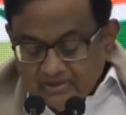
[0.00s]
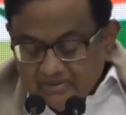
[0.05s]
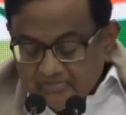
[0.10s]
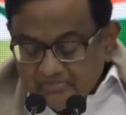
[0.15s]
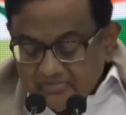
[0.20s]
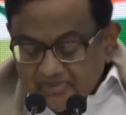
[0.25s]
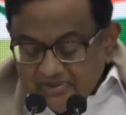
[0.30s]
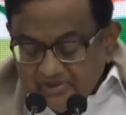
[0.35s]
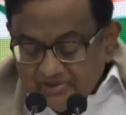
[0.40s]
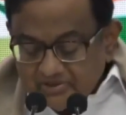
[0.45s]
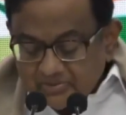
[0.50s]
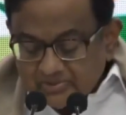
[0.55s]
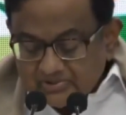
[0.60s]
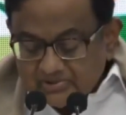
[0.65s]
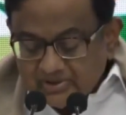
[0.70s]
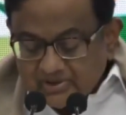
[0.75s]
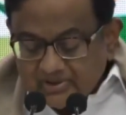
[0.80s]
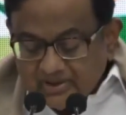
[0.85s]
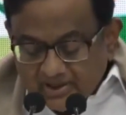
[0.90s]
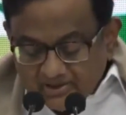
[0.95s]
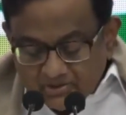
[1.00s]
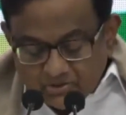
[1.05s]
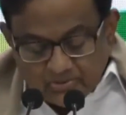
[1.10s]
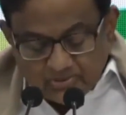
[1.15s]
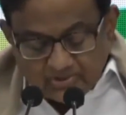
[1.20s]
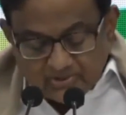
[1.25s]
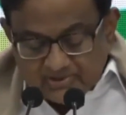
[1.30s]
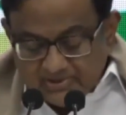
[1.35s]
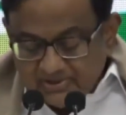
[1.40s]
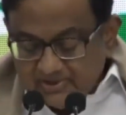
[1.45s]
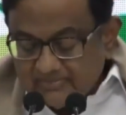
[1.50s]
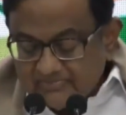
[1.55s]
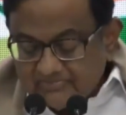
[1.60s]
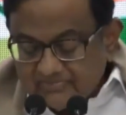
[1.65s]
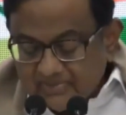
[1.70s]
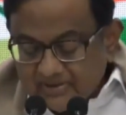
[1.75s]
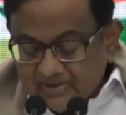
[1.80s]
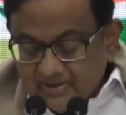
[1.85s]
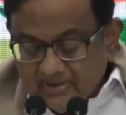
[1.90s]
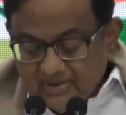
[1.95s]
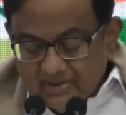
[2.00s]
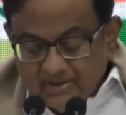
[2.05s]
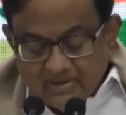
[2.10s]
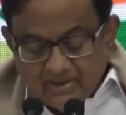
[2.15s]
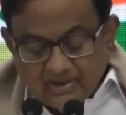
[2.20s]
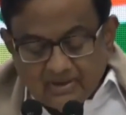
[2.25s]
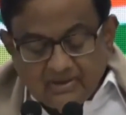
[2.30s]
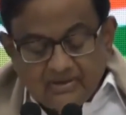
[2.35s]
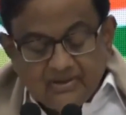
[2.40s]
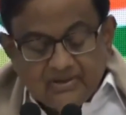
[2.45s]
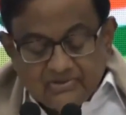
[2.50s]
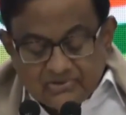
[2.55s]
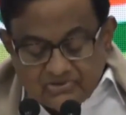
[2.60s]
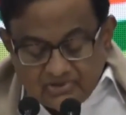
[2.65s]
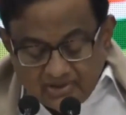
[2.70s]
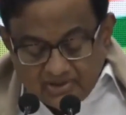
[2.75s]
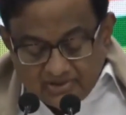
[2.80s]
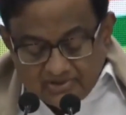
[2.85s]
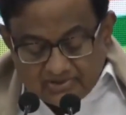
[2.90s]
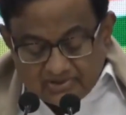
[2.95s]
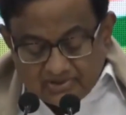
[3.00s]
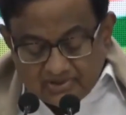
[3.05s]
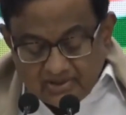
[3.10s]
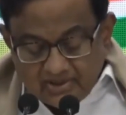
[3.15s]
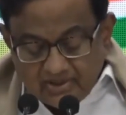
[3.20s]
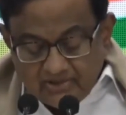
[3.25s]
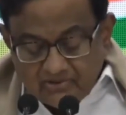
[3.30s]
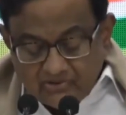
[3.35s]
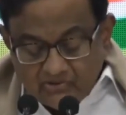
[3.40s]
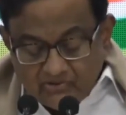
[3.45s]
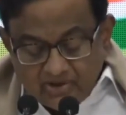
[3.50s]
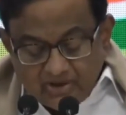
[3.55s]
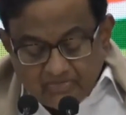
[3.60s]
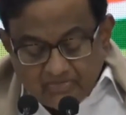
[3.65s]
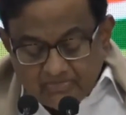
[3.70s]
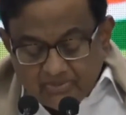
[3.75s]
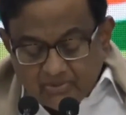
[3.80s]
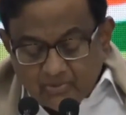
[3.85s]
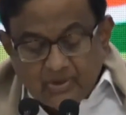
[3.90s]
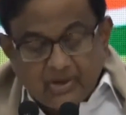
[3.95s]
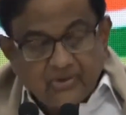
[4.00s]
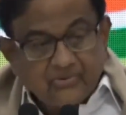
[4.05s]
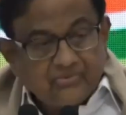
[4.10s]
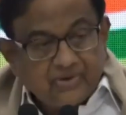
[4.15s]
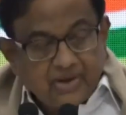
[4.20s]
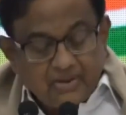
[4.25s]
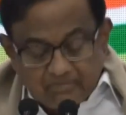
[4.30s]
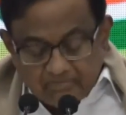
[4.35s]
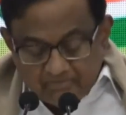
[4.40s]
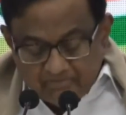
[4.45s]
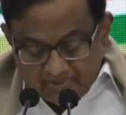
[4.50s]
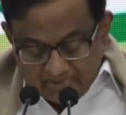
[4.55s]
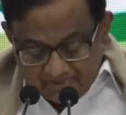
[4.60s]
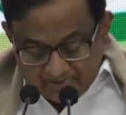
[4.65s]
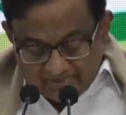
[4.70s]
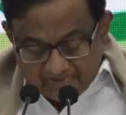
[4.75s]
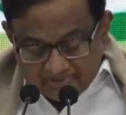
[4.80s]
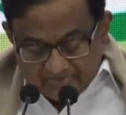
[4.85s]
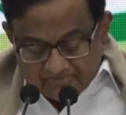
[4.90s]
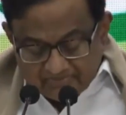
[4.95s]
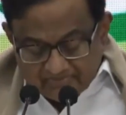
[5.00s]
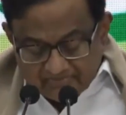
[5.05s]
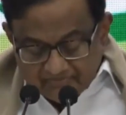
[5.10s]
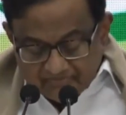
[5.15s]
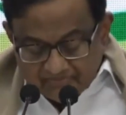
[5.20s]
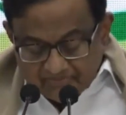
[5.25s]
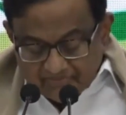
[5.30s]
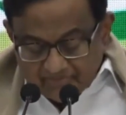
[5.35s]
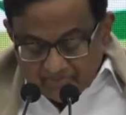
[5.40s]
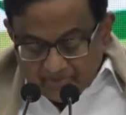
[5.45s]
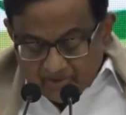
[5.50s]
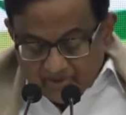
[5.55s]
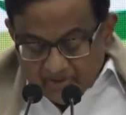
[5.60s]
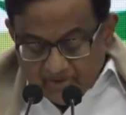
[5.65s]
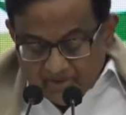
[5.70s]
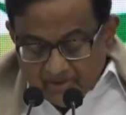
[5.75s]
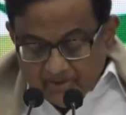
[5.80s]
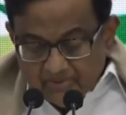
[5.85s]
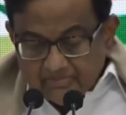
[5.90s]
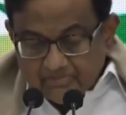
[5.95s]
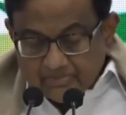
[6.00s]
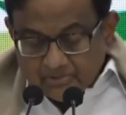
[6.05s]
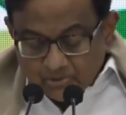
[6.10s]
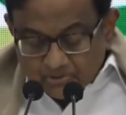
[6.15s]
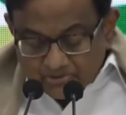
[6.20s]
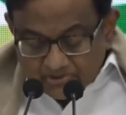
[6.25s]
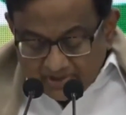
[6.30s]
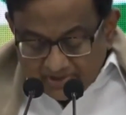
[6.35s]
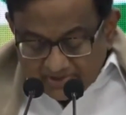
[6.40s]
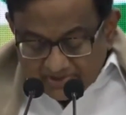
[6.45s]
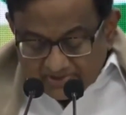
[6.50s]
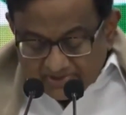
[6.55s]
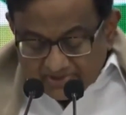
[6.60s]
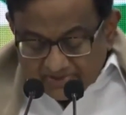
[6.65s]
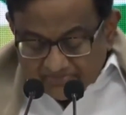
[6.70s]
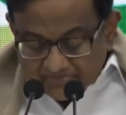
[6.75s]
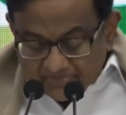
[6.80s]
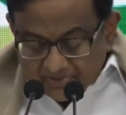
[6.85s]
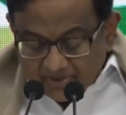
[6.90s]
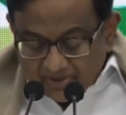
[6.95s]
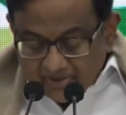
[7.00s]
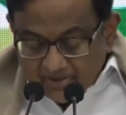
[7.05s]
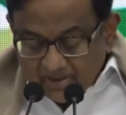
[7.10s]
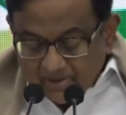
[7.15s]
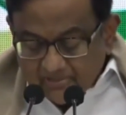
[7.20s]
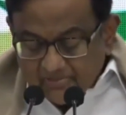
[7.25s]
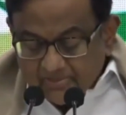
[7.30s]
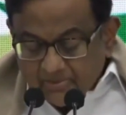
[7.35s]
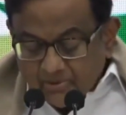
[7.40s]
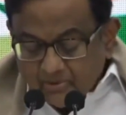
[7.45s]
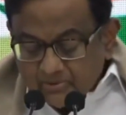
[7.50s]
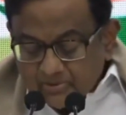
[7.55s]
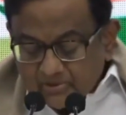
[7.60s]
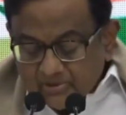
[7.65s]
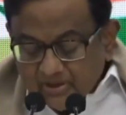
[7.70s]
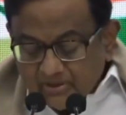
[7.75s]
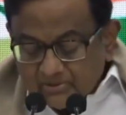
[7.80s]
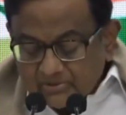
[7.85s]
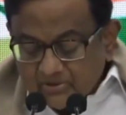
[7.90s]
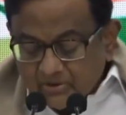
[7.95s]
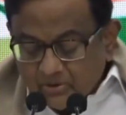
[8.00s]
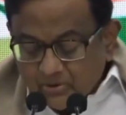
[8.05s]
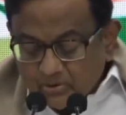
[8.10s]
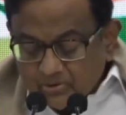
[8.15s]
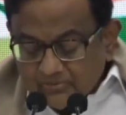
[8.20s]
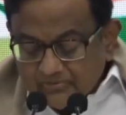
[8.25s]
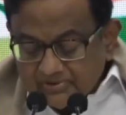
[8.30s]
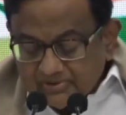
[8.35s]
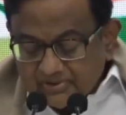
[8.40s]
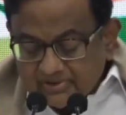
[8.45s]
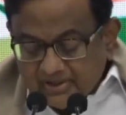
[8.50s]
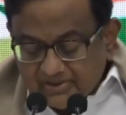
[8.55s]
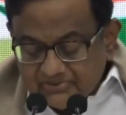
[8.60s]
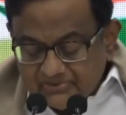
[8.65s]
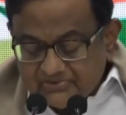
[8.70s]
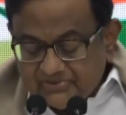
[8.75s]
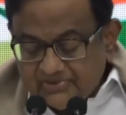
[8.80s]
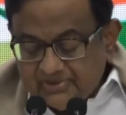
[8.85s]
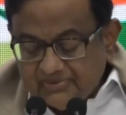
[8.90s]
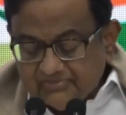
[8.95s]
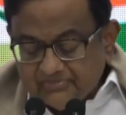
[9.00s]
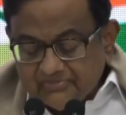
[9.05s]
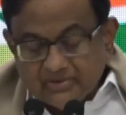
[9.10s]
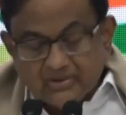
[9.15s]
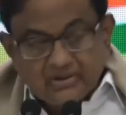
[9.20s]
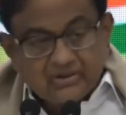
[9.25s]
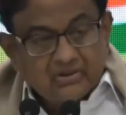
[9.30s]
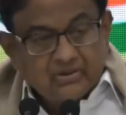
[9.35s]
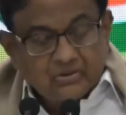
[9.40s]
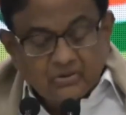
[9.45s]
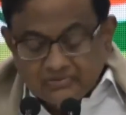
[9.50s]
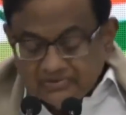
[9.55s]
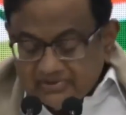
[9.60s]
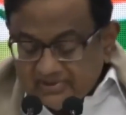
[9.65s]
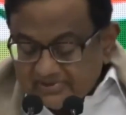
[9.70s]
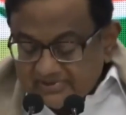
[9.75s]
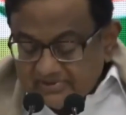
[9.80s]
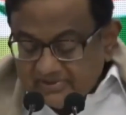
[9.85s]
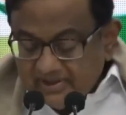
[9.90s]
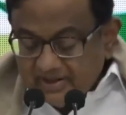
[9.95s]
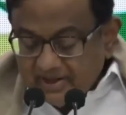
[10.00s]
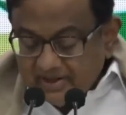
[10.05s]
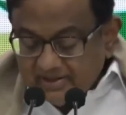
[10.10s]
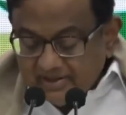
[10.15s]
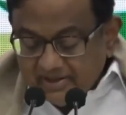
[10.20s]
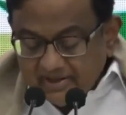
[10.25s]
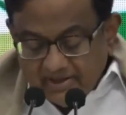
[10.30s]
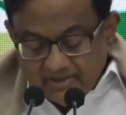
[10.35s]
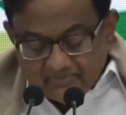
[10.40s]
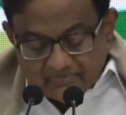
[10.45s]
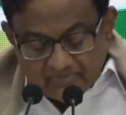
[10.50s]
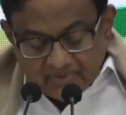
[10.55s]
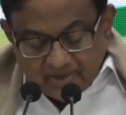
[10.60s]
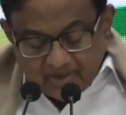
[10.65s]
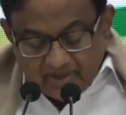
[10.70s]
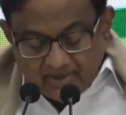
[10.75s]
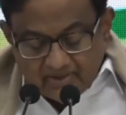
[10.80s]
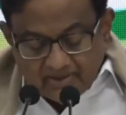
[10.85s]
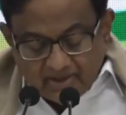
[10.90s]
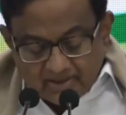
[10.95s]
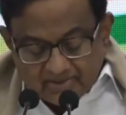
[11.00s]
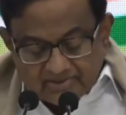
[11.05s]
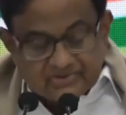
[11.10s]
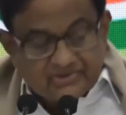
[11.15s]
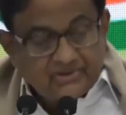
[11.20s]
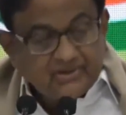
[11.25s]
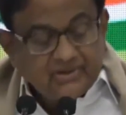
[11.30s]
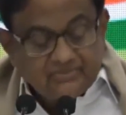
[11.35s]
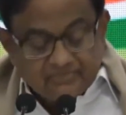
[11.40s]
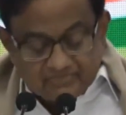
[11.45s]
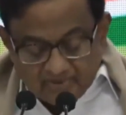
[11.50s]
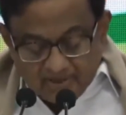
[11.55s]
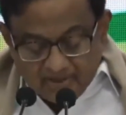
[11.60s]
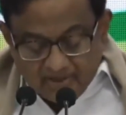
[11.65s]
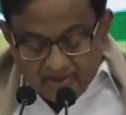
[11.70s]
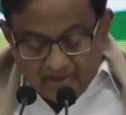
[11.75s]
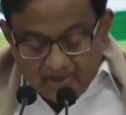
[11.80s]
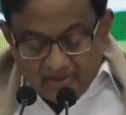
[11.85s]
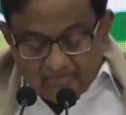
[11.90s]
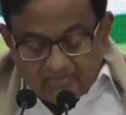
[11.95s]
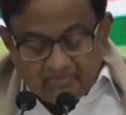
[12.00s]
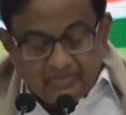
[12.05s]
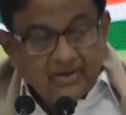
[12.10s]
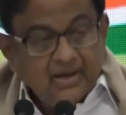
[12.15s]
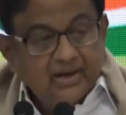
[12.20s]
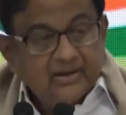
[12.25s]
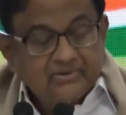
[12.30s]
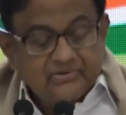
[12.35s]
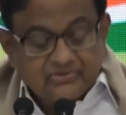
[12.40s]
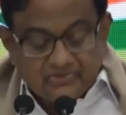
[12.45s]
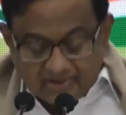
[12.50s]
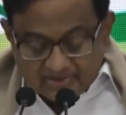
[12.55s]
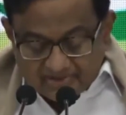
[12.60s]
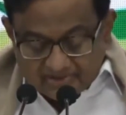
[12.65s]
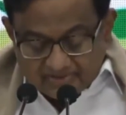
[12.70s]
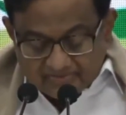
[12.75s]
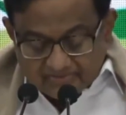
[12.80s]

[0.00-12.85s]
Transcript: Peace was a casualty. Lynchings and rape were rampant. Protests had broken out all over the country over the CIA, NRC, NPR threat.